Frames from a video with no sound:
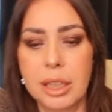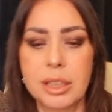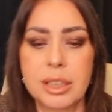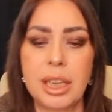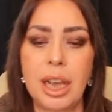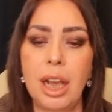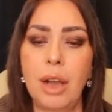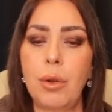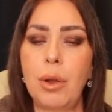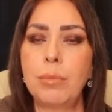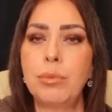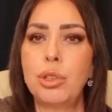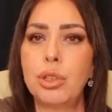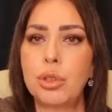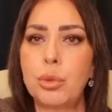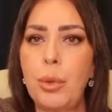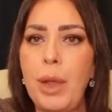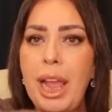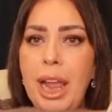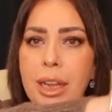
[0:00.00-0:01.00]
So I'm
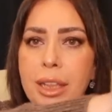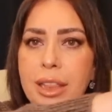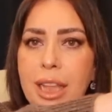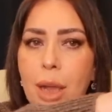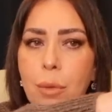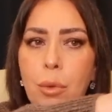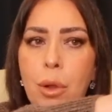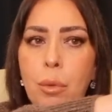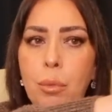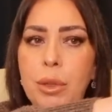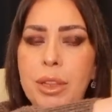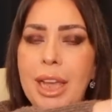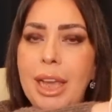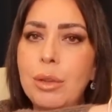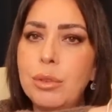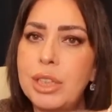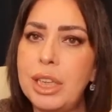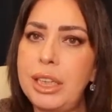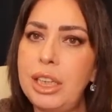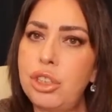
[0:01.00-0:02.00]
just wearing that one
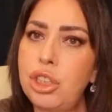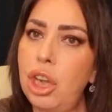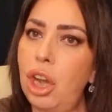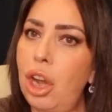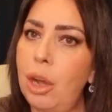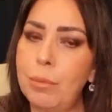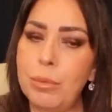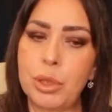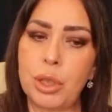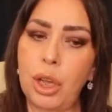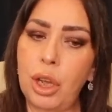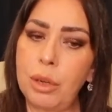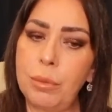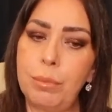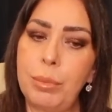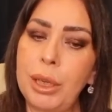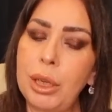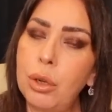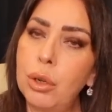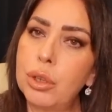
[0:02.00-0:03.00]
without any charms
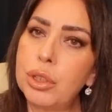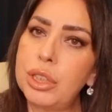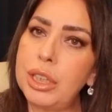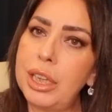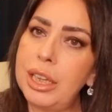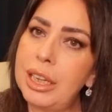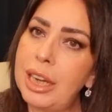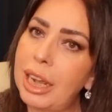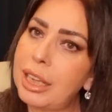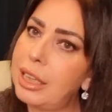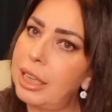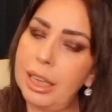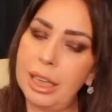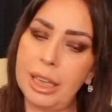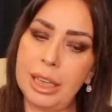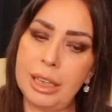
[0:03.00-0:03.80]
on because it had,